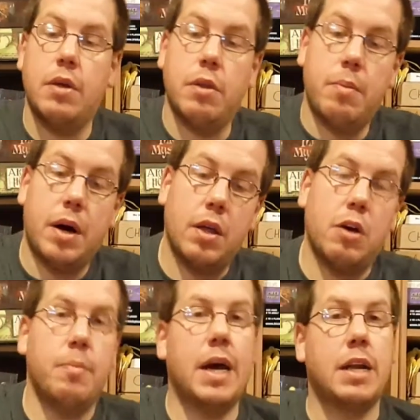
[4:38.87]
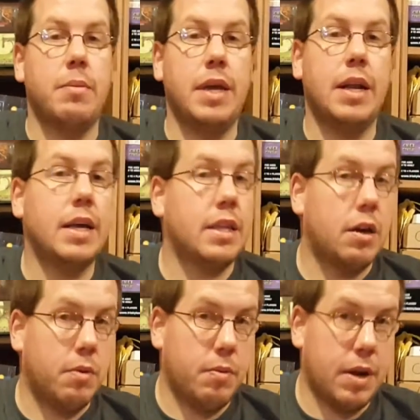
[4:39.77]
We kill the pile, go back to me,
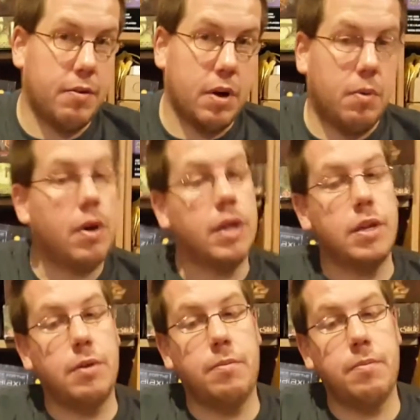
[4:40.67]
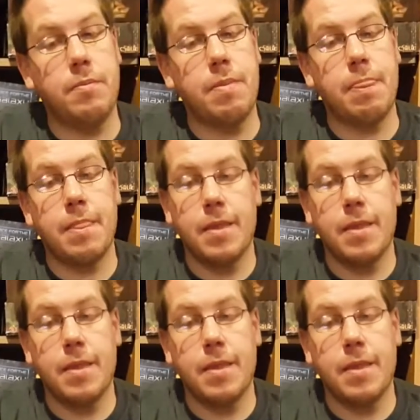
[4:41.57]
and I start with whatever I wanted to.